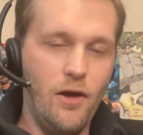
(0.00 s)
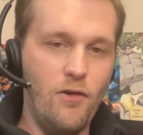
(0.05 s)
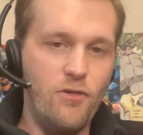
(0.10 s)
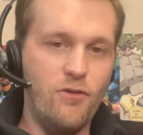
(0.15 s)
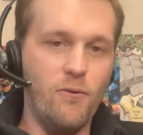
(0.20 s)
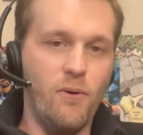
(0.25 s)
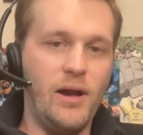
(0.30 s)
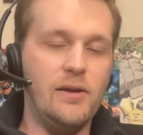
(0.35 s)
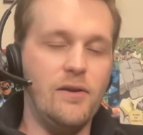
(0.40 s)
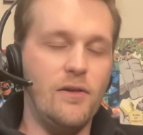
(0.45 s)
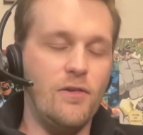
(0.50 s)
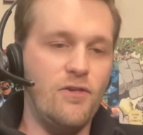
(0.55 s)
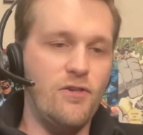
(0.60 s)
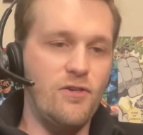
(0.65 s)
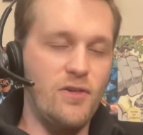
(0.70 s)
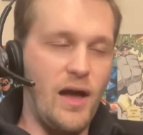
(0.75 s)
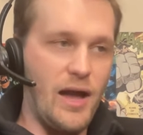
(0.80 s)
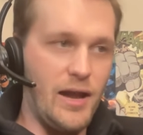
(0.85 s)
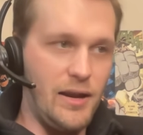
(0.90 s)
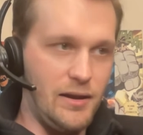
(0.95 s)
So I
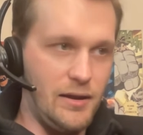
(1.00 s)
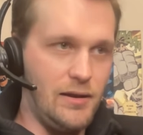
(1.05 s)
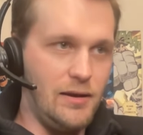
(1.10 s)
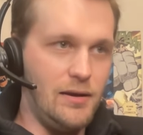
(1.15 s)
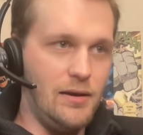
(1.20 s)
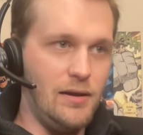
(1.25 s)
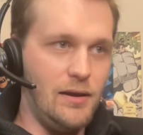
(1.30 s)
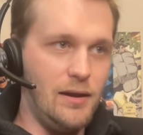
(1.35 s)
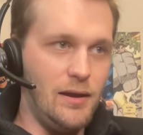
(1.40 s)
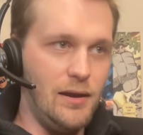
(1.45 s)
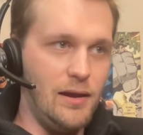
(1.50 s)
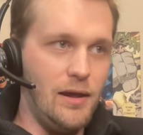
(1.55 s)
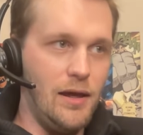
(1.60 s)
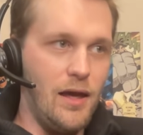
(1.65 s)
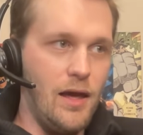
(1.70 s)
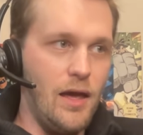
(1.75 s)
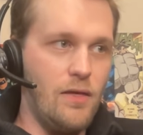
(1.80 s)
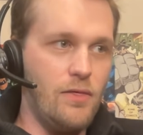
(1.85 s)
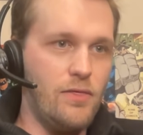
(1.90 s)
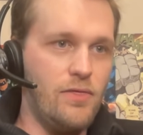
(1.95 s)
decided
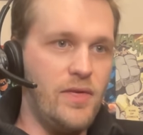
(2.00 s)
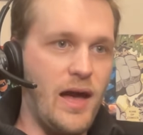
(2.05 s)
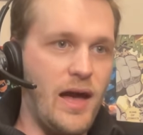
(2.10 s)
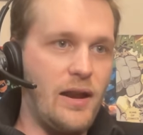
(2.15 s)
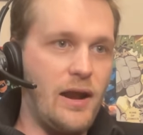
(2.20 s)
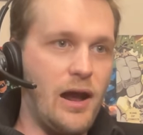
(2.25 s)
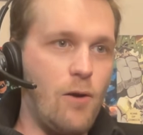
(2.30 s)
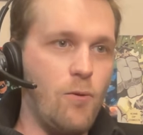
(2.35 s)
that